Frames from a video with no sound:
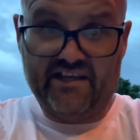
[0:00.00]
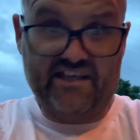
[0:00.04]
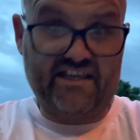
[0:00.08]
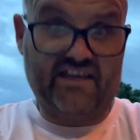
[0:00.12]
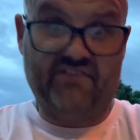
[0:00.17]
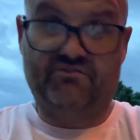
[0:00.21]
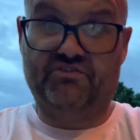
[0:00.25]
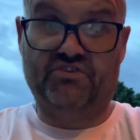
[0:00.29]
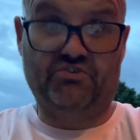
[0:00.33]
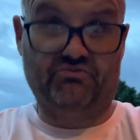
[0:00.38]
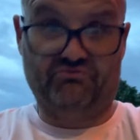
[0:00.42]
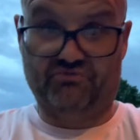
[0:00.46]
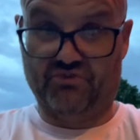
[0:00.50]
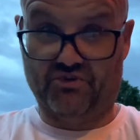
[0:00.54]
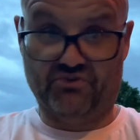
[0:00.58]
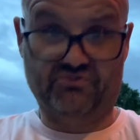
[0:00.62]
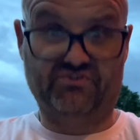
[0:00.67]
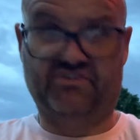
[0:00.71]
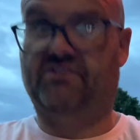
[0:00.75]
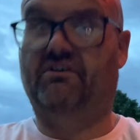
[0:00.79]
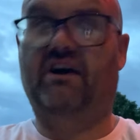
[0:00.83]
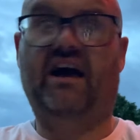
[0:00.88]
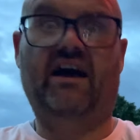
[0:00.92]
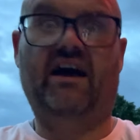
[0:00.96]
If you do
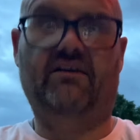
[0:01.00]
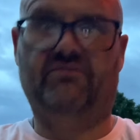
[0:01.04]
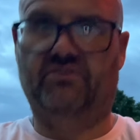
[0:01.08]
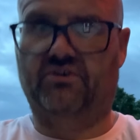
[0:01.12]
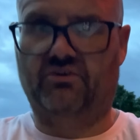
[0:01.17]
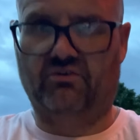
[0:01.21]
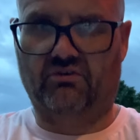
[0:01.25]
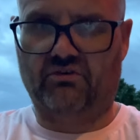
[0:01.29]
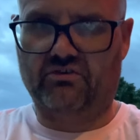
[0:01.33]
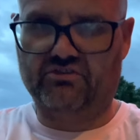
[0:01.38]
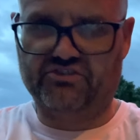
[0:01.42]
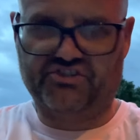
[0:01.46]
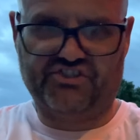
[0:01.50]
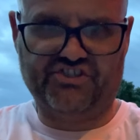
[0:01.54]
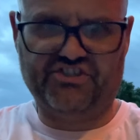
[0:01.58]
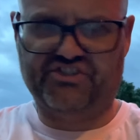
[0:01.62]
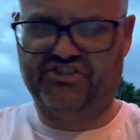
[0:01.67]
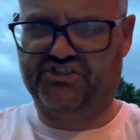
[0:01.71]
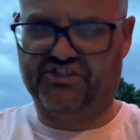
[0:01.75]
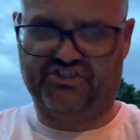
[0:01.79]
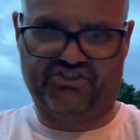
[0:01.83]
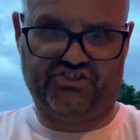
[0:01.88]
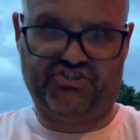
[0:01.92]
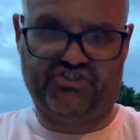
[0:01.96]
still have a girl, she's
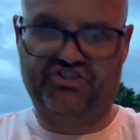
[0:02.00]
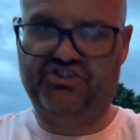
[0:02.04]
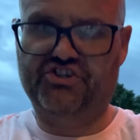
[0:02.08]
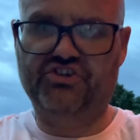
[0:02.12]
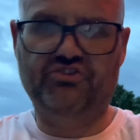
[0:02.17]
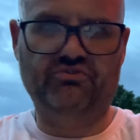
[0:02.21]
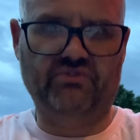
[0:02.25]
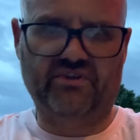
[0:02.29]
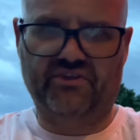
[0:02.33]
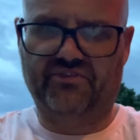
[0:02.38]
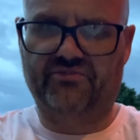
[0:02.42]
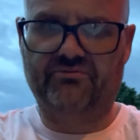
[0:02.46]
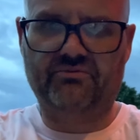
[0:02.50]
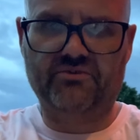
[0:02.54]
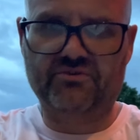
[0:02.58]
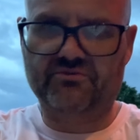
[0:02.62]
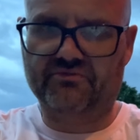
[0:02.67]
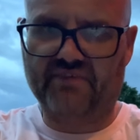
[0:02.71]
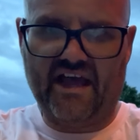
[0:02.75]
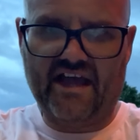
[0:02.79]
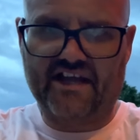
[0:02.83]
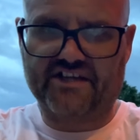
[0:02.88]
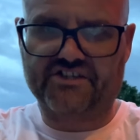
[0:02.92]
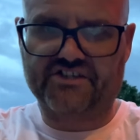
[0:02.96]
just chewing through
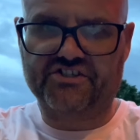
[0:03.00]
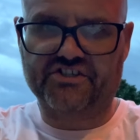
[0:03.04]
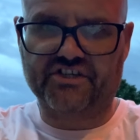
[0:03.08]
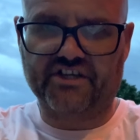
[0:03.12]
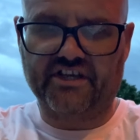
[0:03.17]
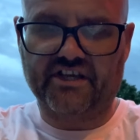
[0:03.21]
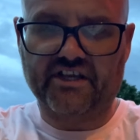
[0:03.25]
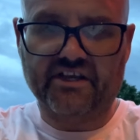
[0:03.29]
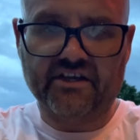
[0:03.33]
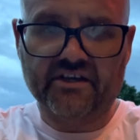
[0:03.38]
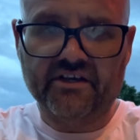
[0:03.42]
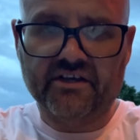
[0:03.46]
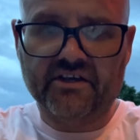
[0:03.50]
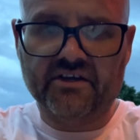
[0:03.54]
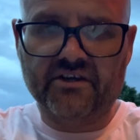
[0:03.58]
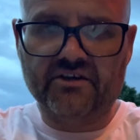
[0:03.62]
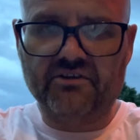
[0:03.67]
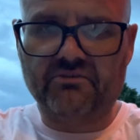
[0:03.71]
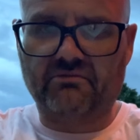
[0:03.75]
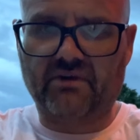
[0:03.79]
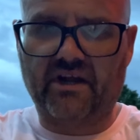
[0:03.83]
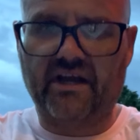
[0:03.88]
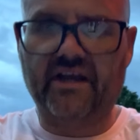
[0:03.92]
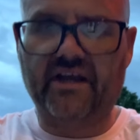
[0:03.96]
that shit,
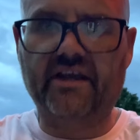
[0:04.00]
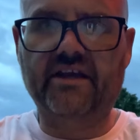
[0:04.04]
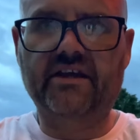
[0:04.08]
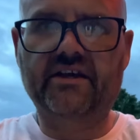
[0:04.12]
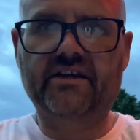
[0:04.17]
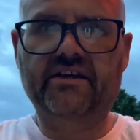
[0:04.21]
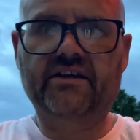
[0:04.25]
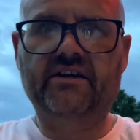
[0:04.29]
right?